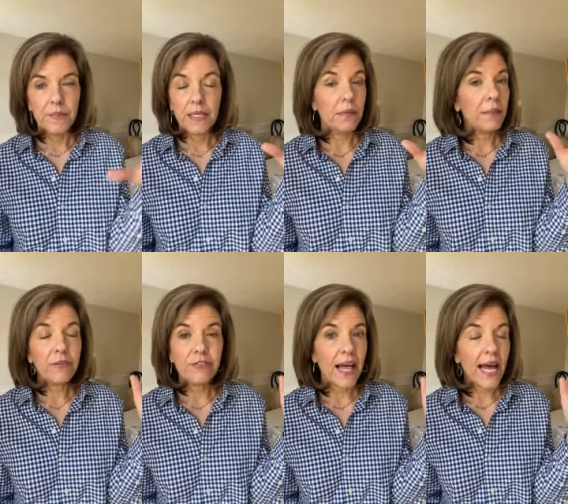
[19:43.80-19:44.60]
it could be
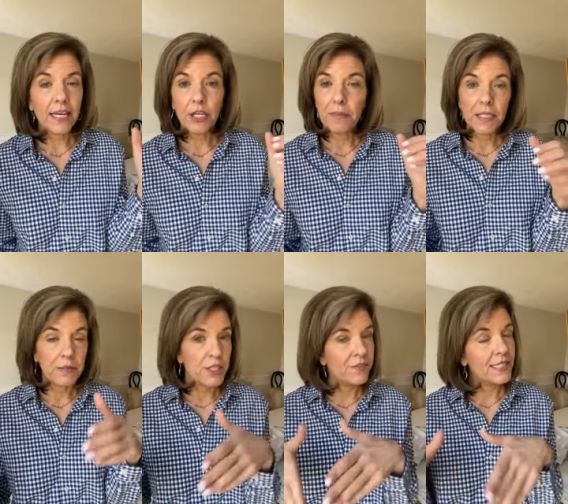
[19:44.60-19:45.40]
a flat. It could be
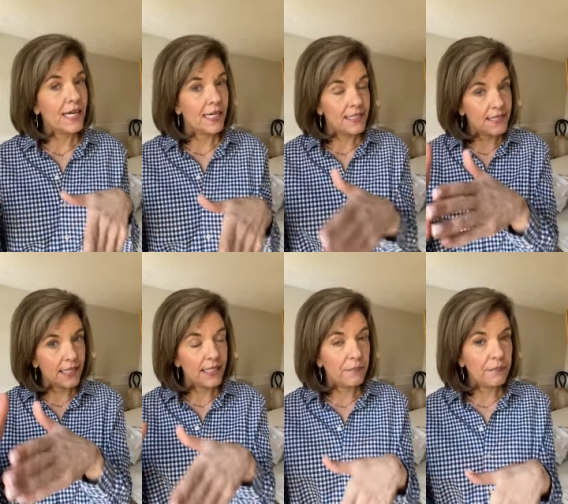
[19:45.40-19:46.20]
especially if it's kind of
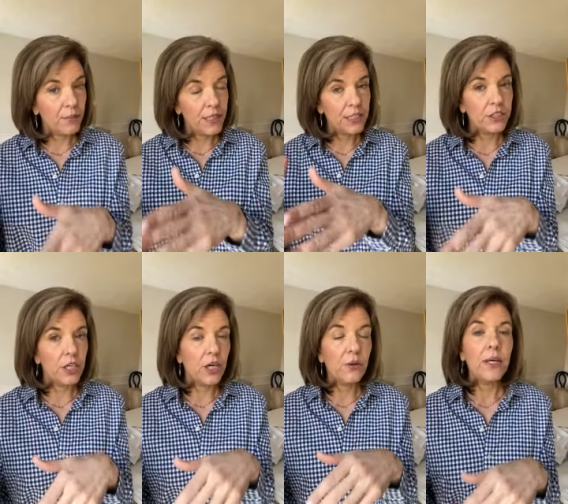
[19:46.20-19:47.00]
slightly pointy
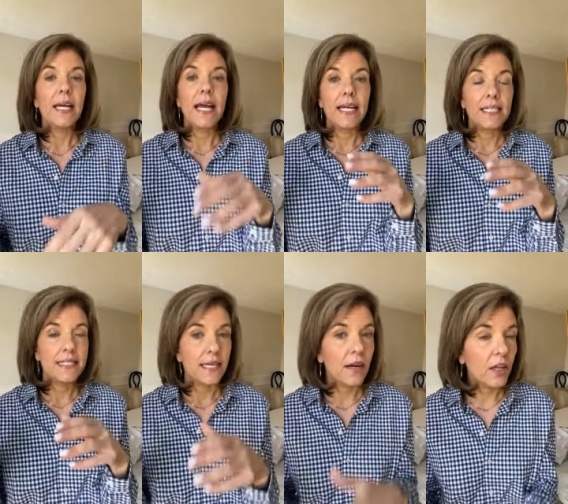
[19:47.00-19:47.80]
toe and it's
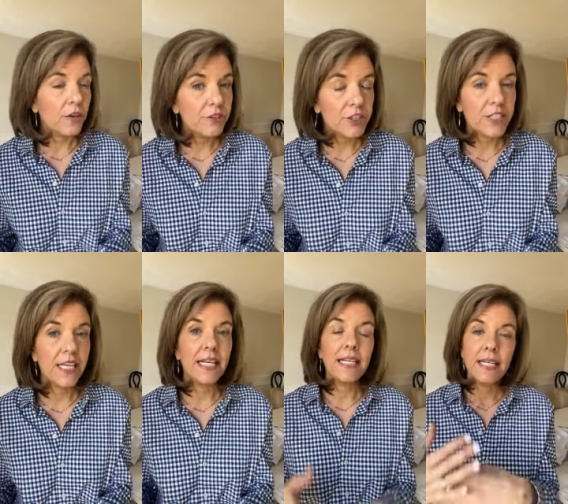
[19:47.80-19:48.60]
the color of your
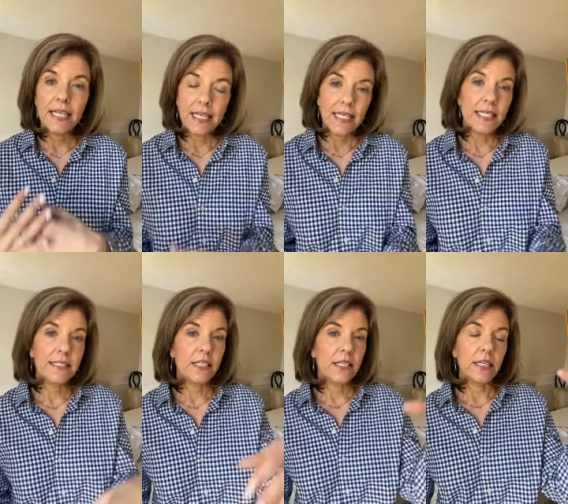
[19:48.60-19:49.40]
skin.
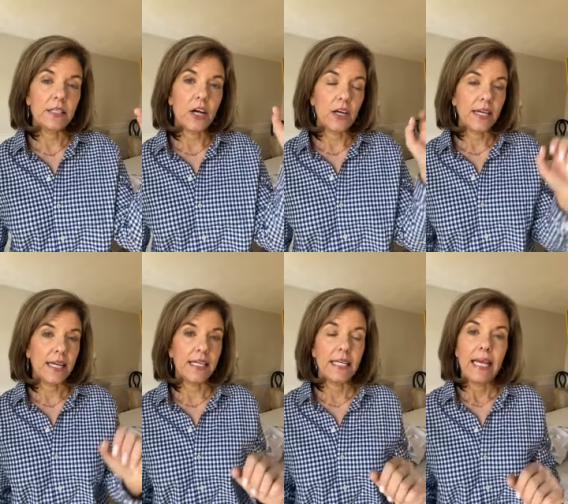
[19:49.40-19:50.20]
It's gonna
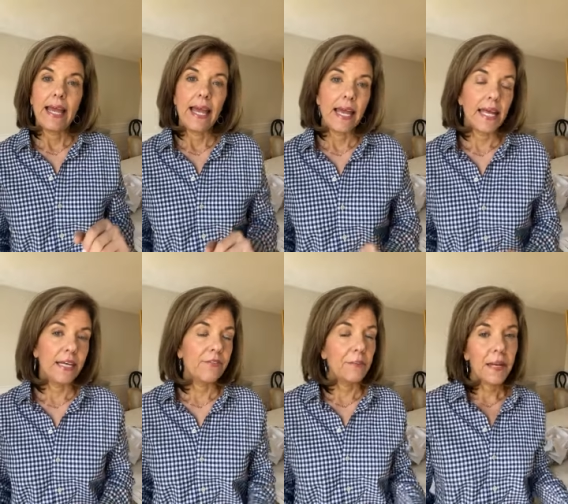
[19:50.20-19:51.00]
elongate.
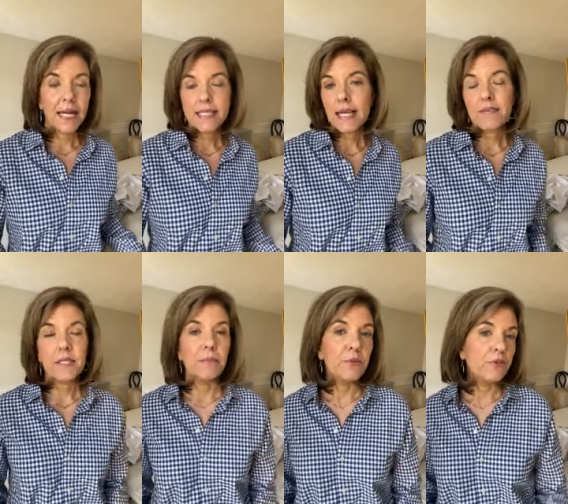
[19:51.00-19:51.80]
And if the pants have
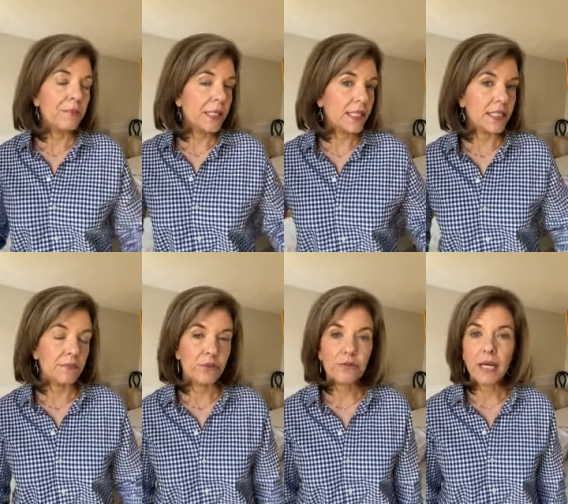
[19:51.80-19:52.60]
some movement and
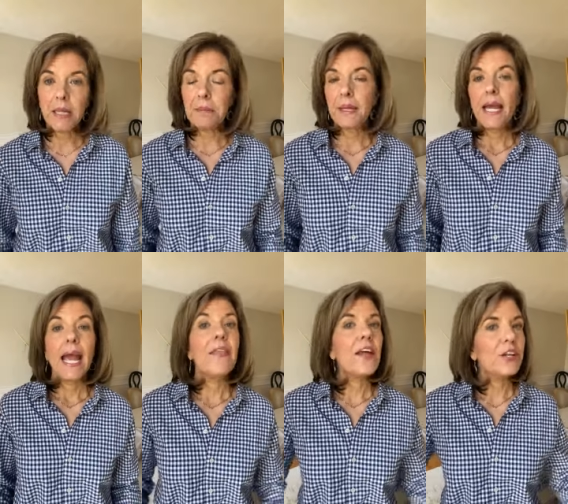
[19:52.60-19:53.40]
some drape,
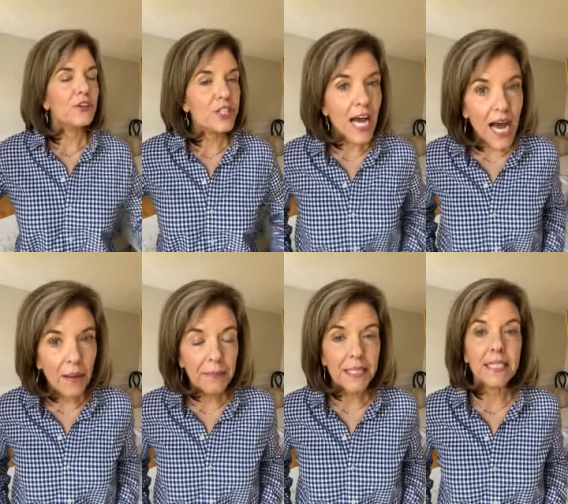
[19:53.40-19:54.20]
and then your
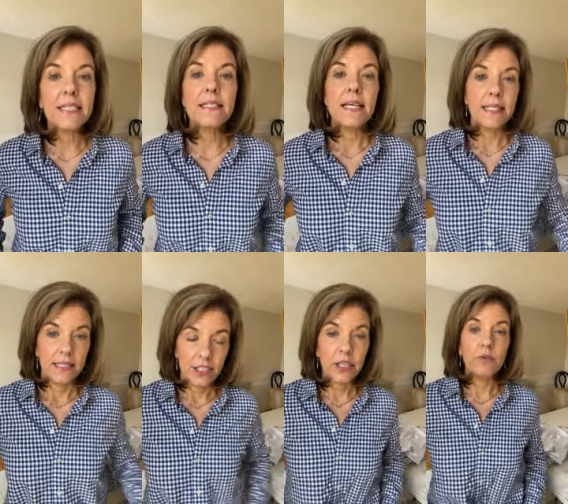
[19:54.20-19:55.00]
top is
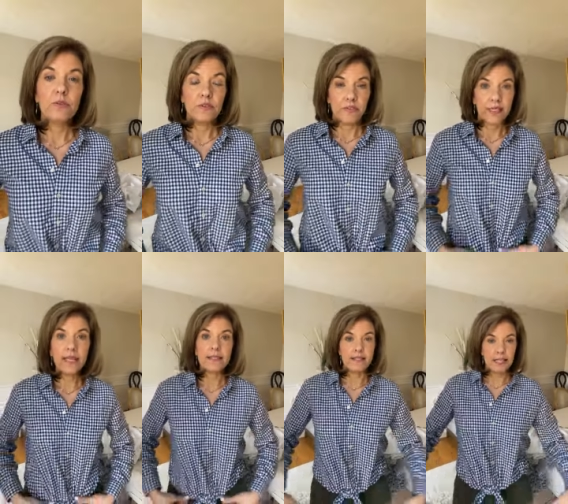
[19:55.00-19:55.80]
you know, like
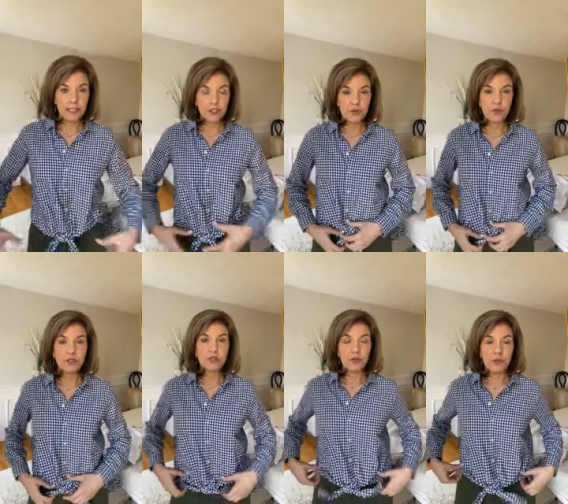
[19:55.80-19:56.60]
this, like
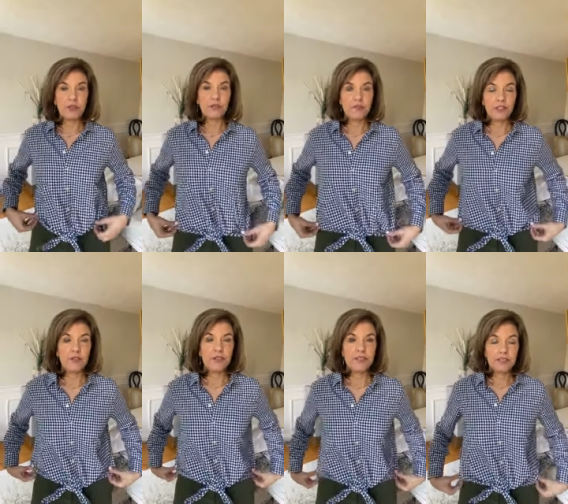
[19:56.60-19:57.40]
short, shorter. You
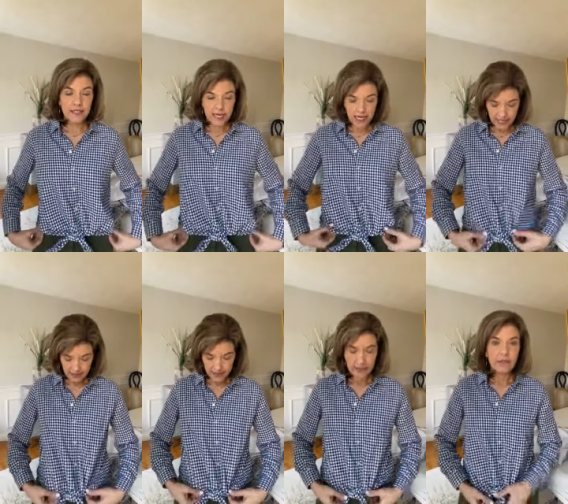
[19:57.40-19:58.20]
know, this is a